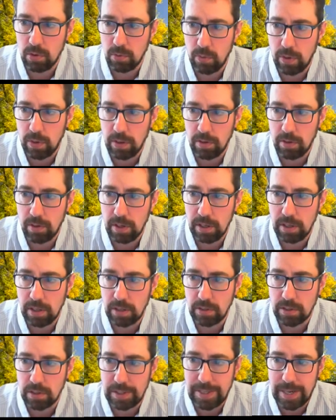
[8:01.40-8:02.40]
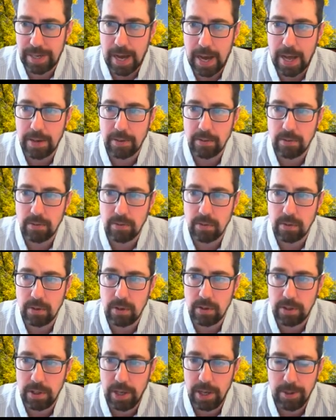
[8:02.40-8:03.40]
whether it is not.
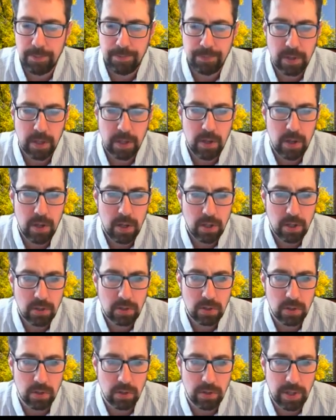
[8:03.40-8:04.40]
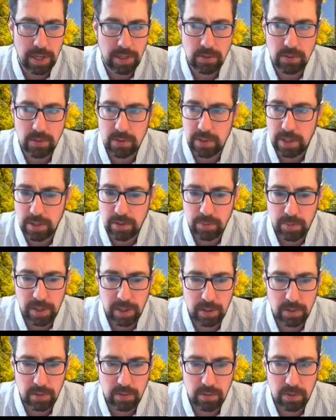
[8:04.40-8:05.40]
Okay, so that's
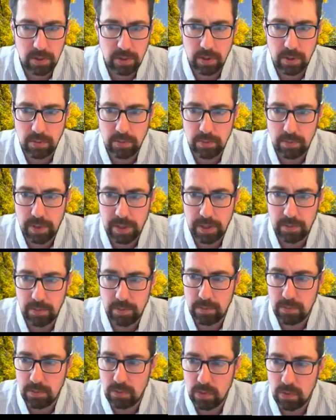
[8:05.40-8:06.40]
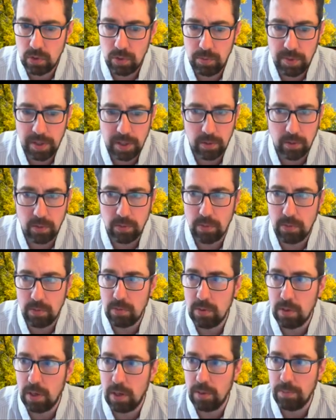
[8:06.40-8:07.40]
my my 2-minute
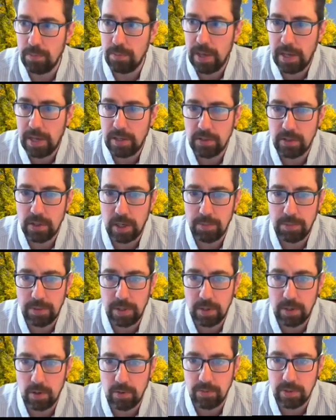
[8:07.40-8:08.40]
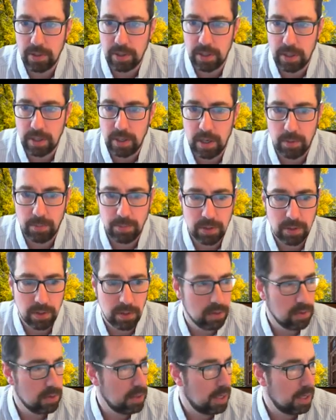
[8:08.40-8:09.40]
heads up that hopefully can help you
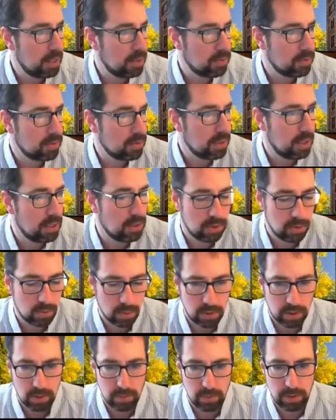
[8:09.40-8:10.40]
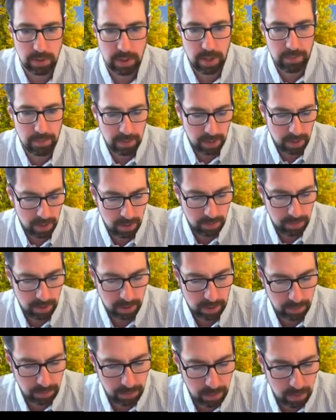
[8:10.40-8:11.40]
as you're working with that. My
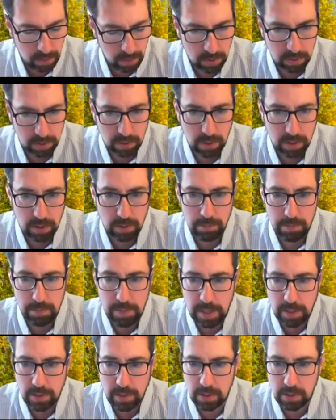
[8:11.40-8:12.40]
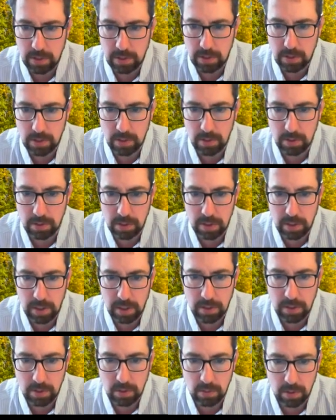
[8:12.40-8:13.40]
computer is amazingly slow
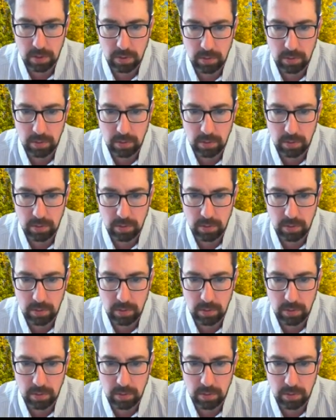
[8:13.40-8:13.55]
today, so